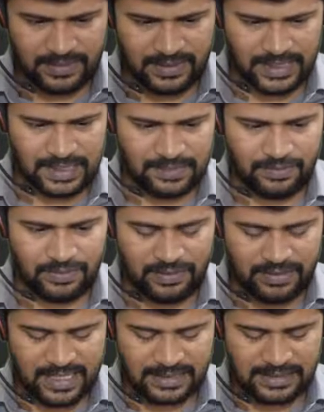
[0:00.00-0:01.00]
And if you
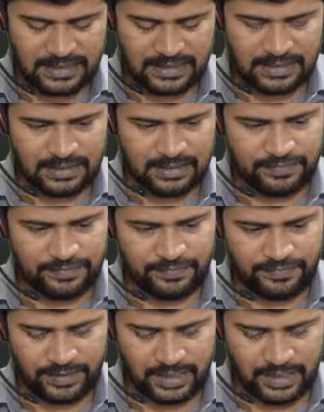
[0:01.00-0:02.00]
want to access the
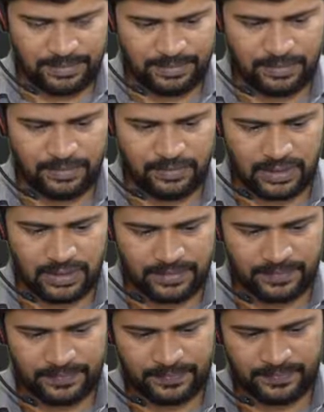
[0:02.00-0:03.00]
free memory,
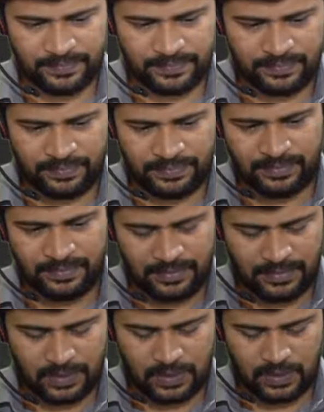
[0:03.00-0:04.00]

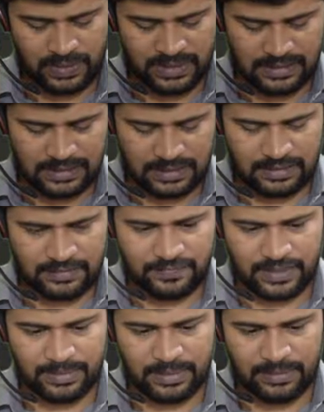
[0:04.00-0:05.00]
OS dot
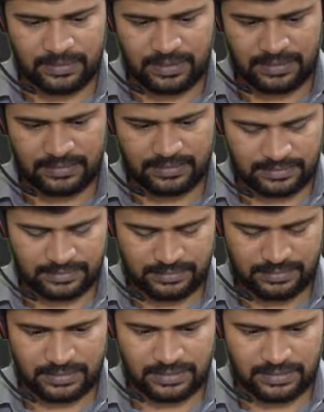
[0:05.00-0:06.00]
free memory.
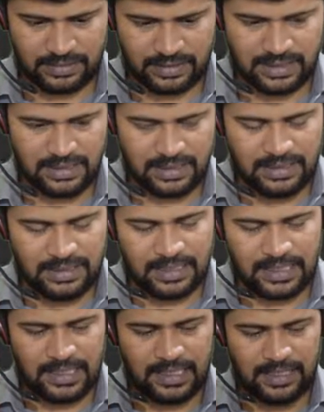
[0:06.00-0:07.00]
Okay,
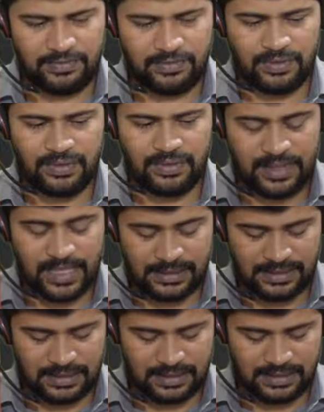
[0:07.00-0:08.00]
and if you want to
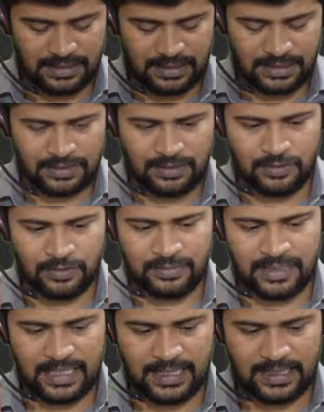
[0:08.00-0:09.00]
access the
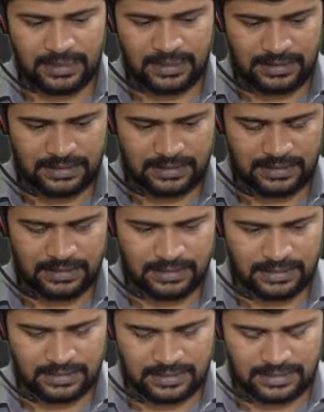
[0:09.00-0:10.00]
home directory,
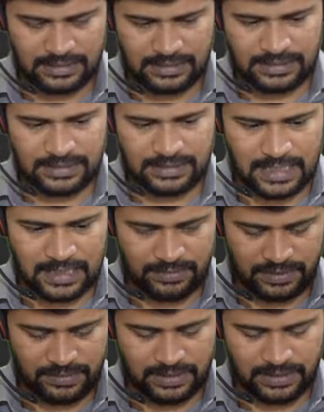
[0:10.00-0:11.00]
that
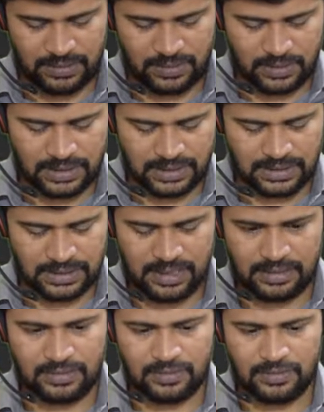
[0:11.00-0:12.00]
will be OS
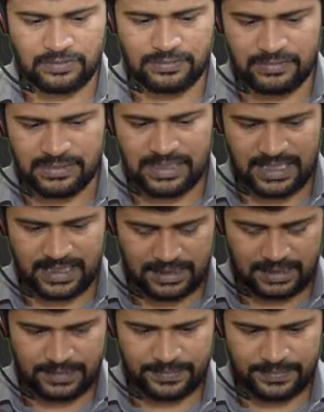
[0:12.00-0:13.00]
dot home directory.